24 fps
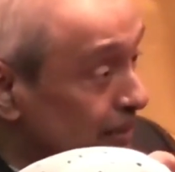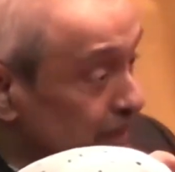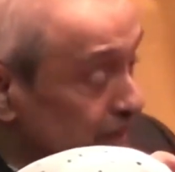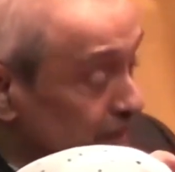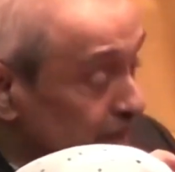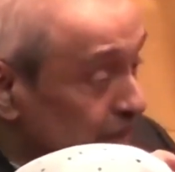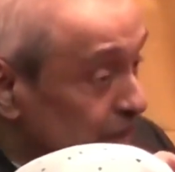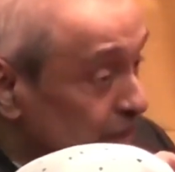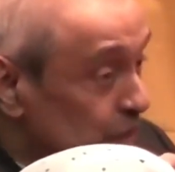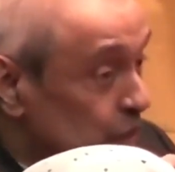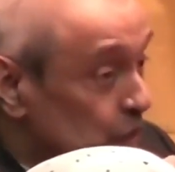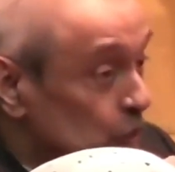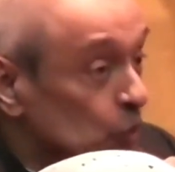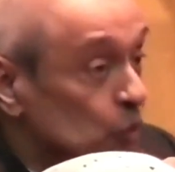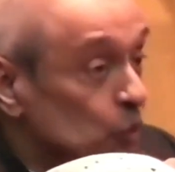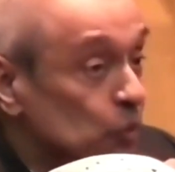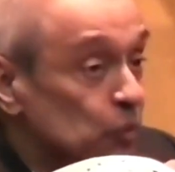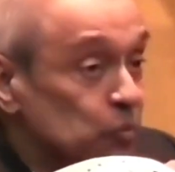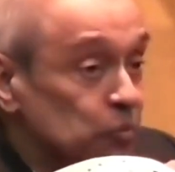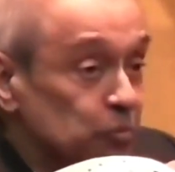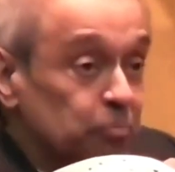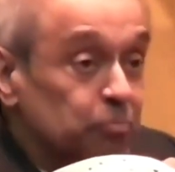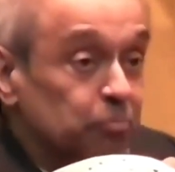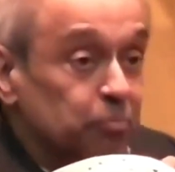
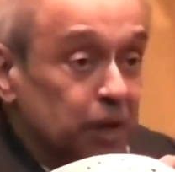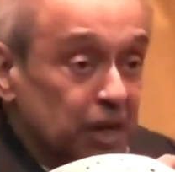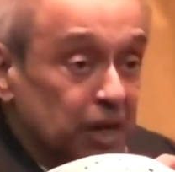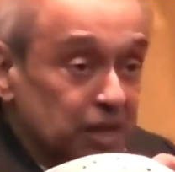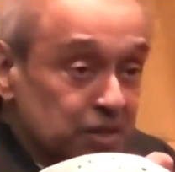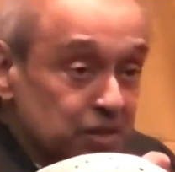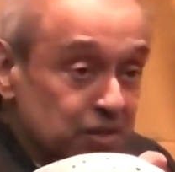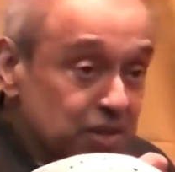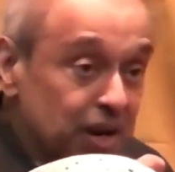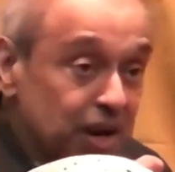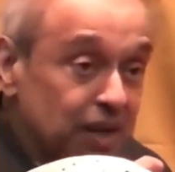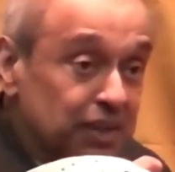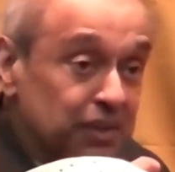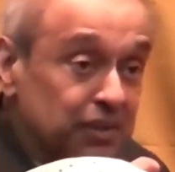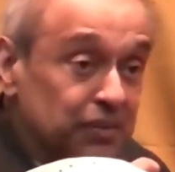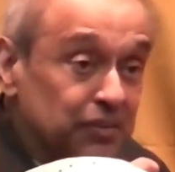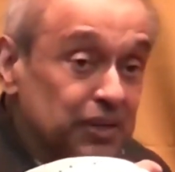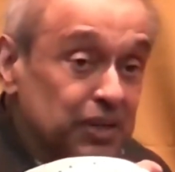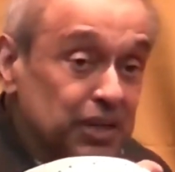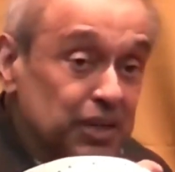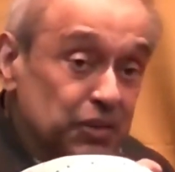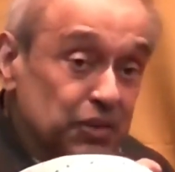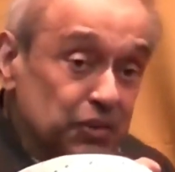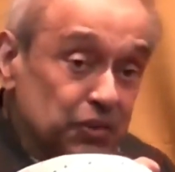Indo-Pakistani
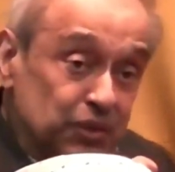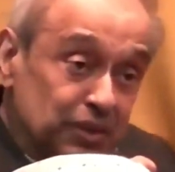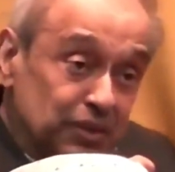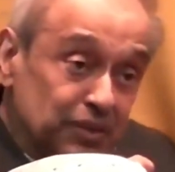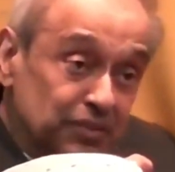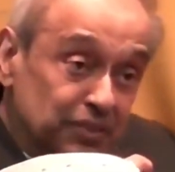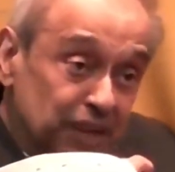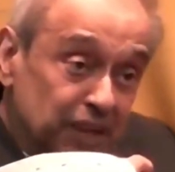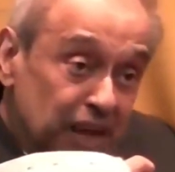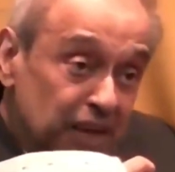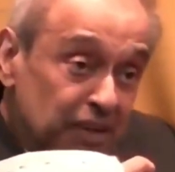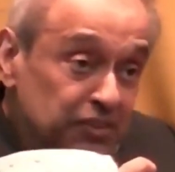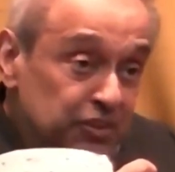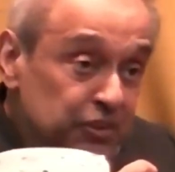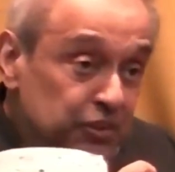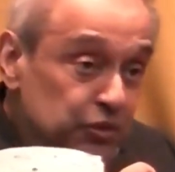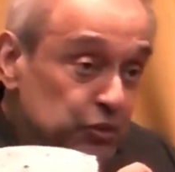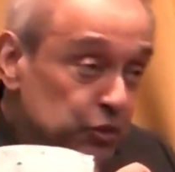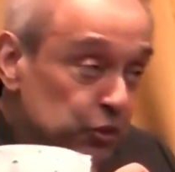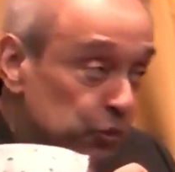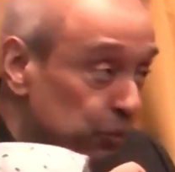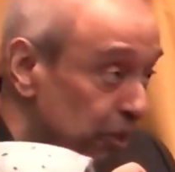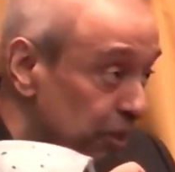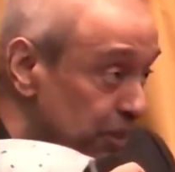relations,
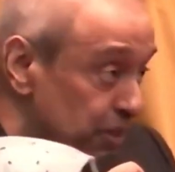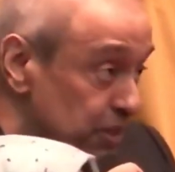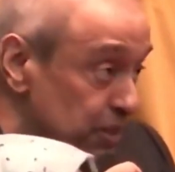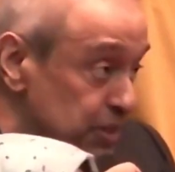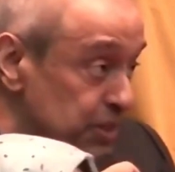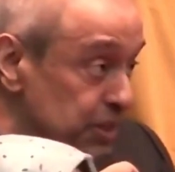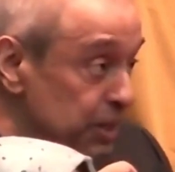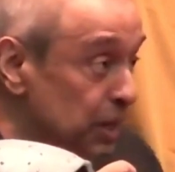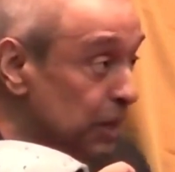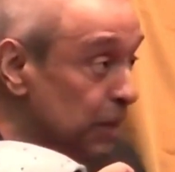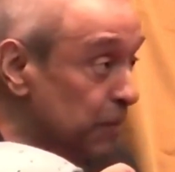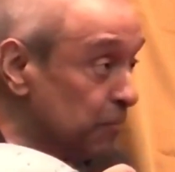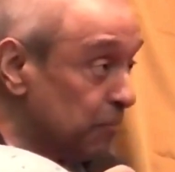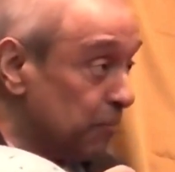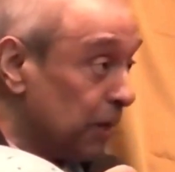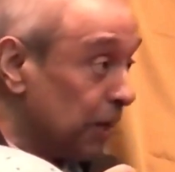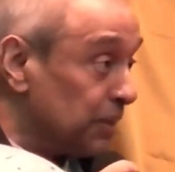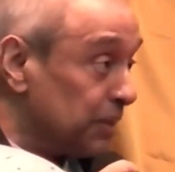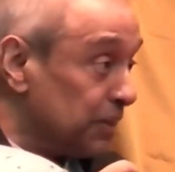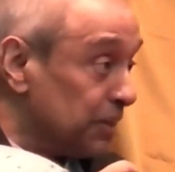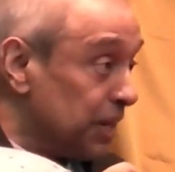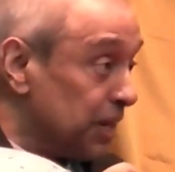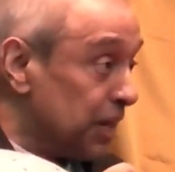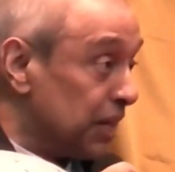attitude towards
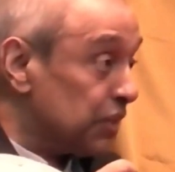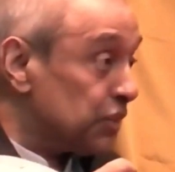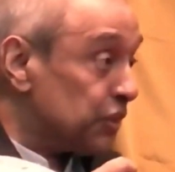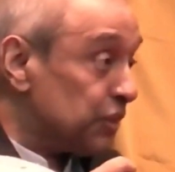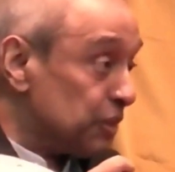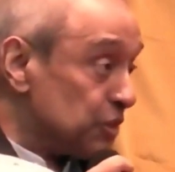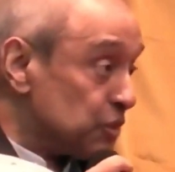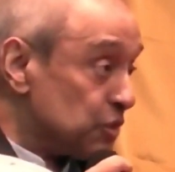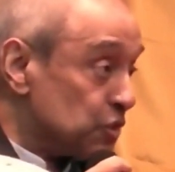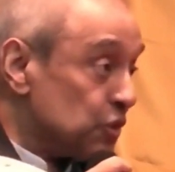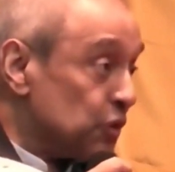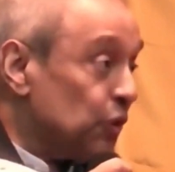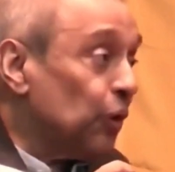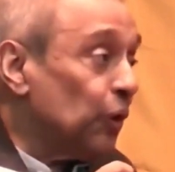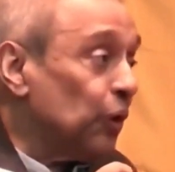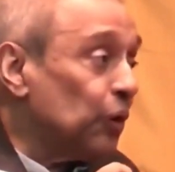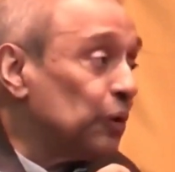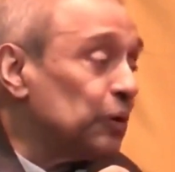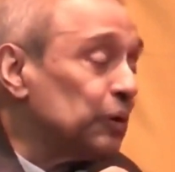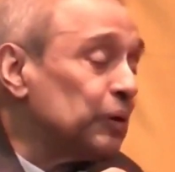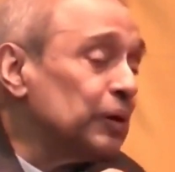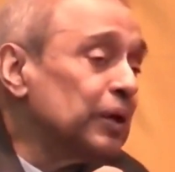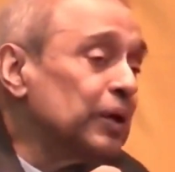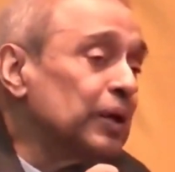Bangladesh, and so on.
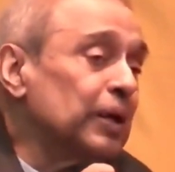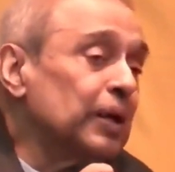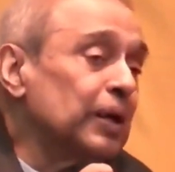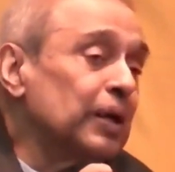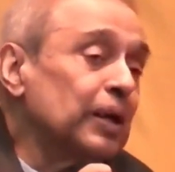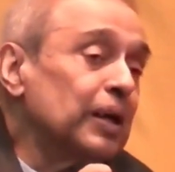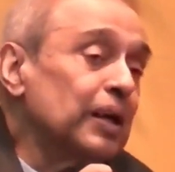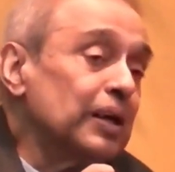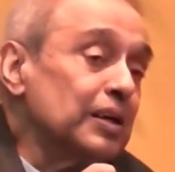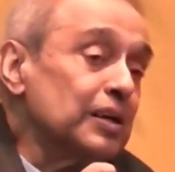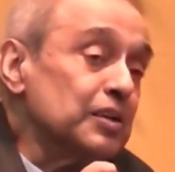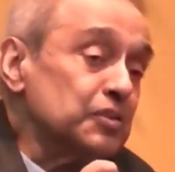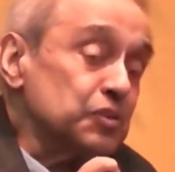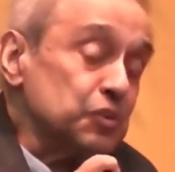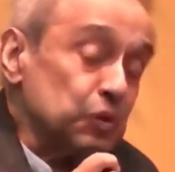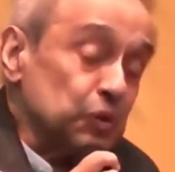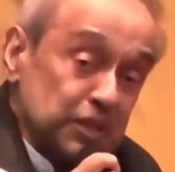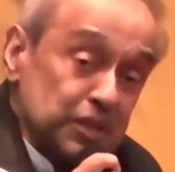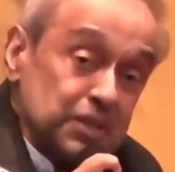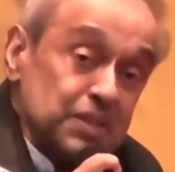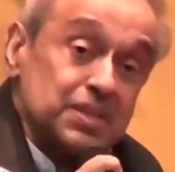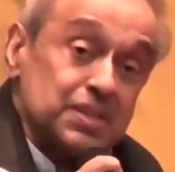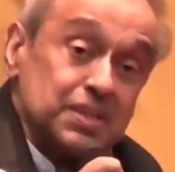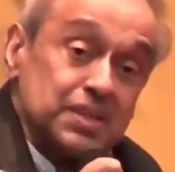So
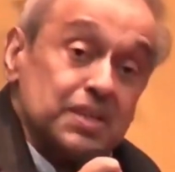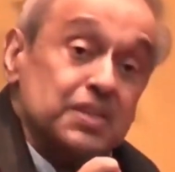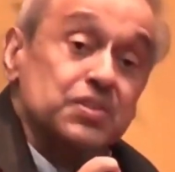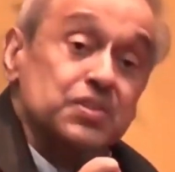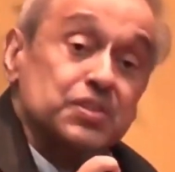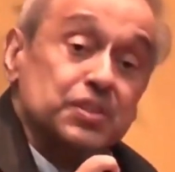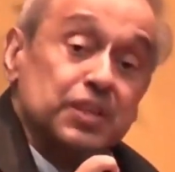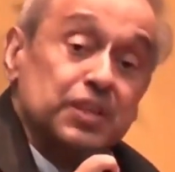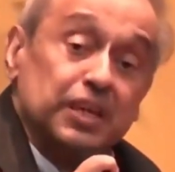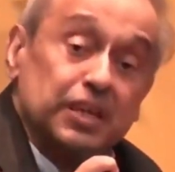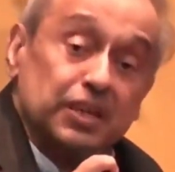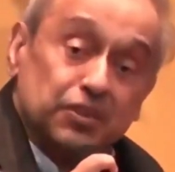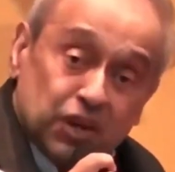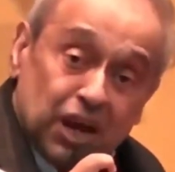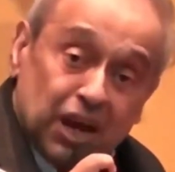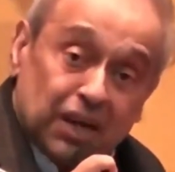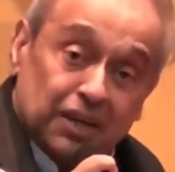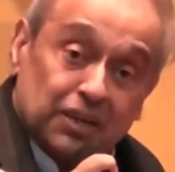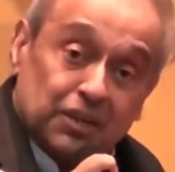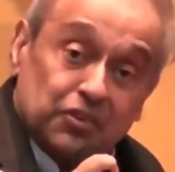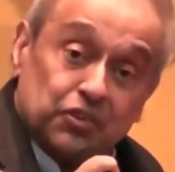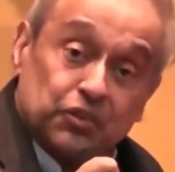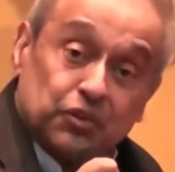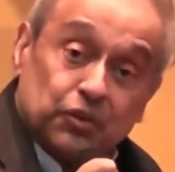this is the
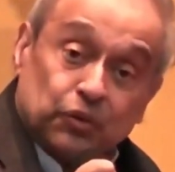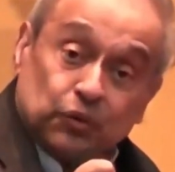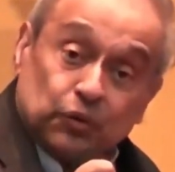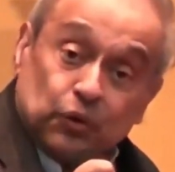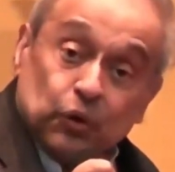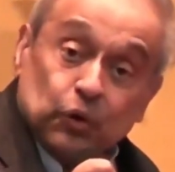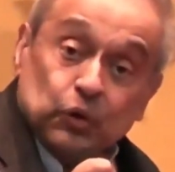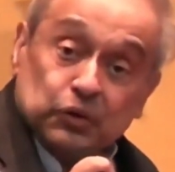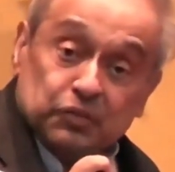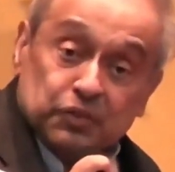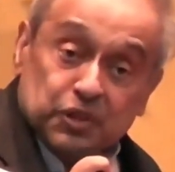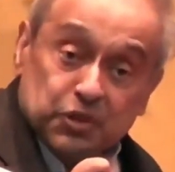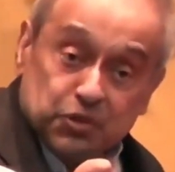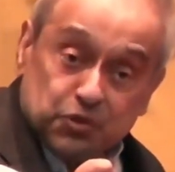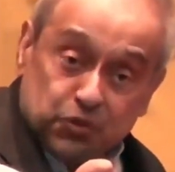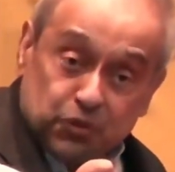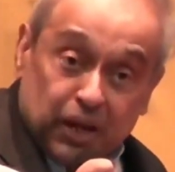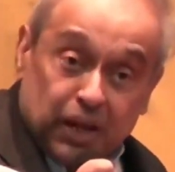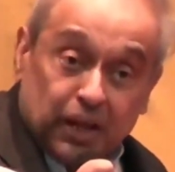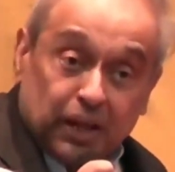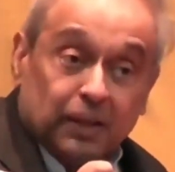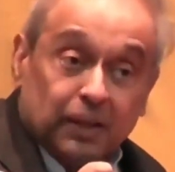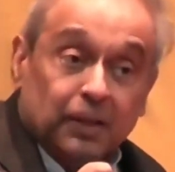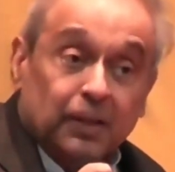challenge. The role of
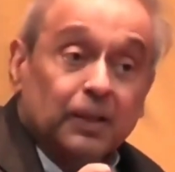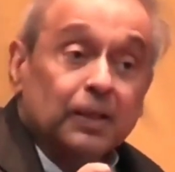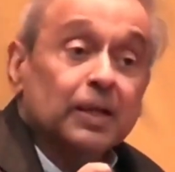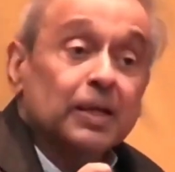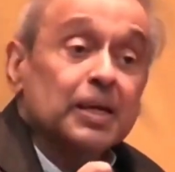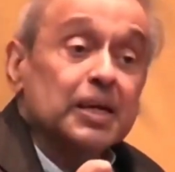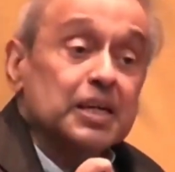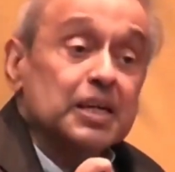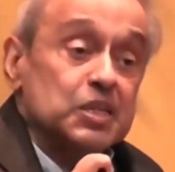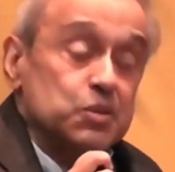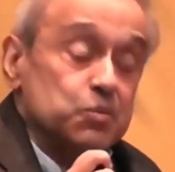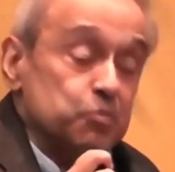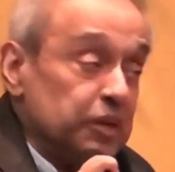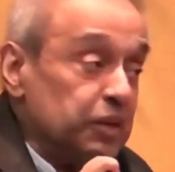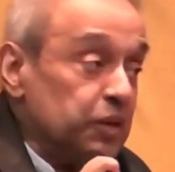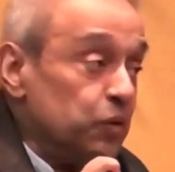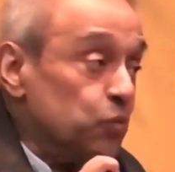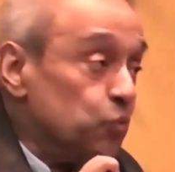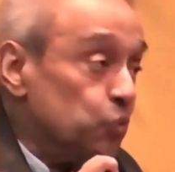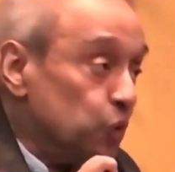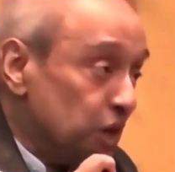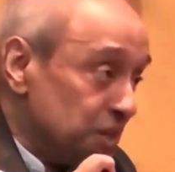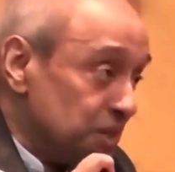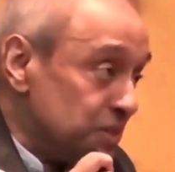Israel has made it
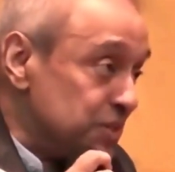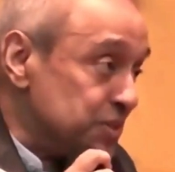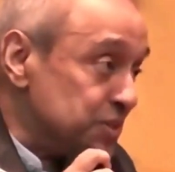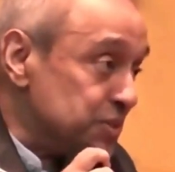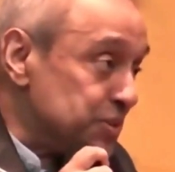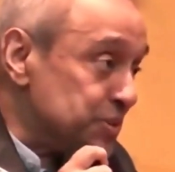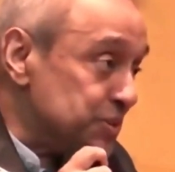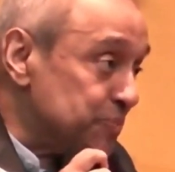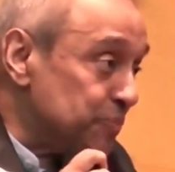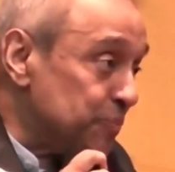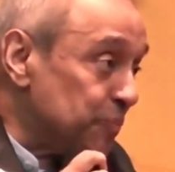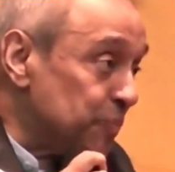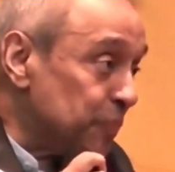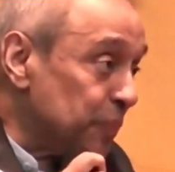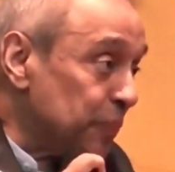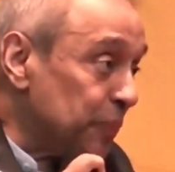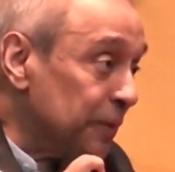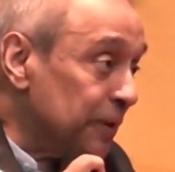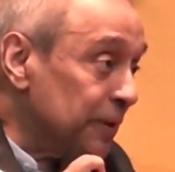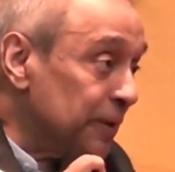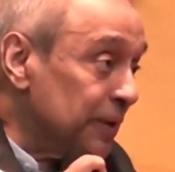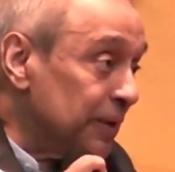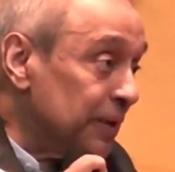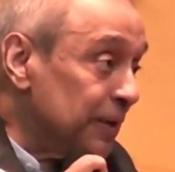worse
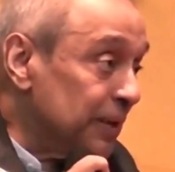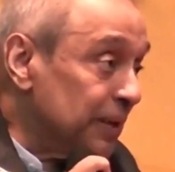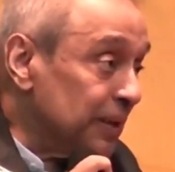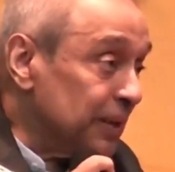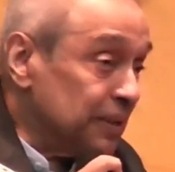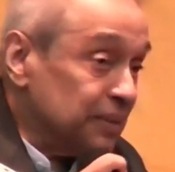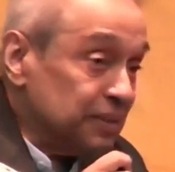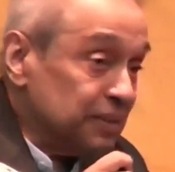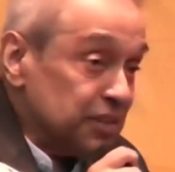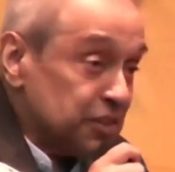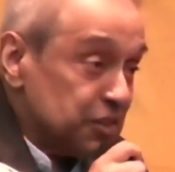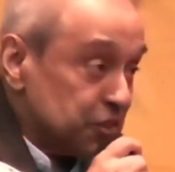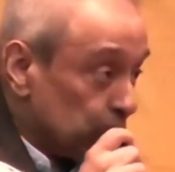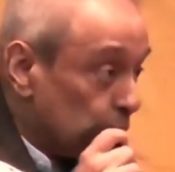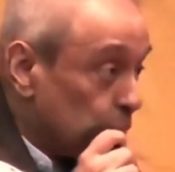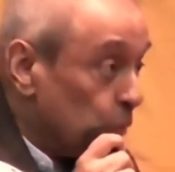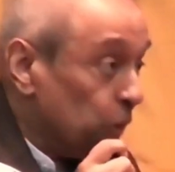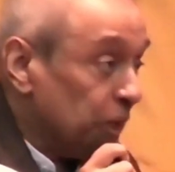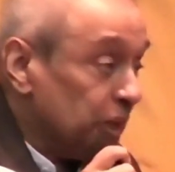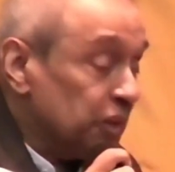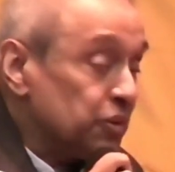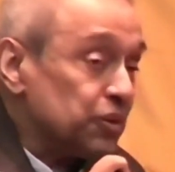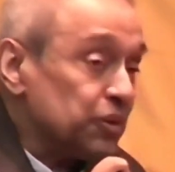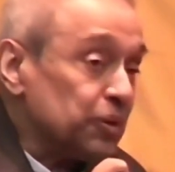in this
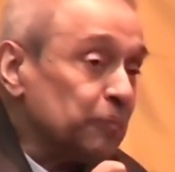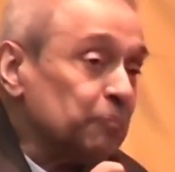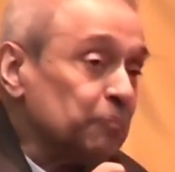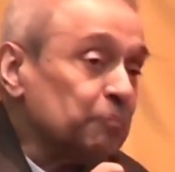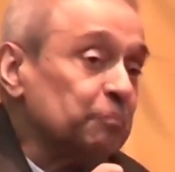equation.